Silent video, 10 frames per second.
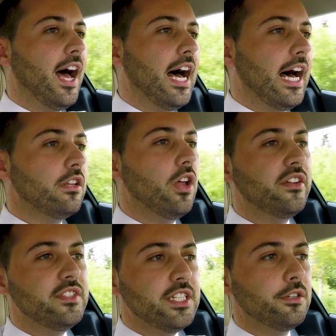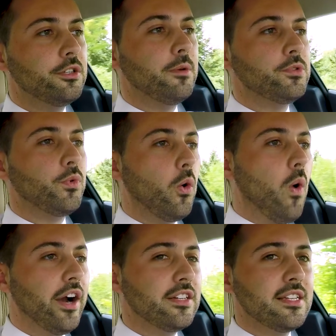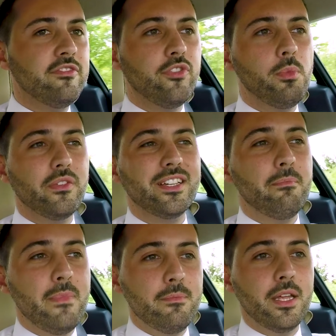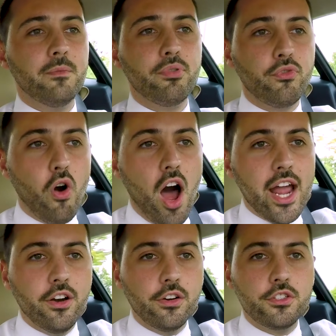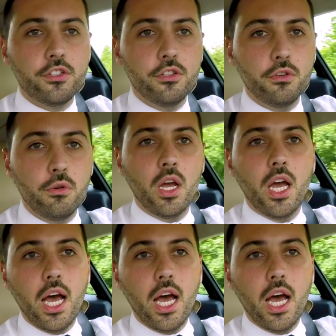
a lot of dealerships require some form of commitment prior to